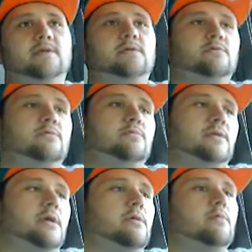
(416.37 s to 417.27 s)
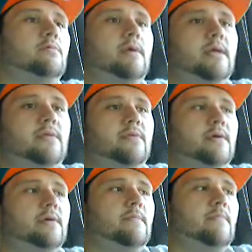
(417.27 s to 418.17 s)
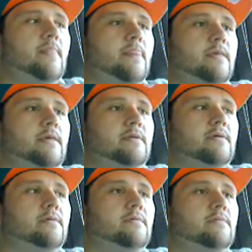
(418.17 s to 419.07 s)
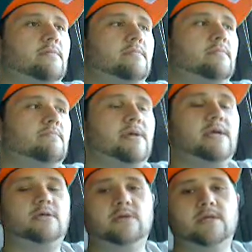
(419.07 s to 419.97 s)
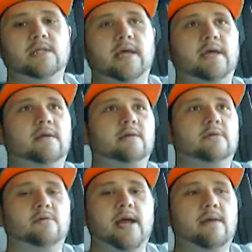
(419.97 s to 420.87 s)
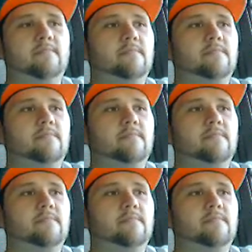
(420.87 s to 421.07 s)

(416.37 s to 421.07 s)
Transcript: to deal with, you know, being treated like crap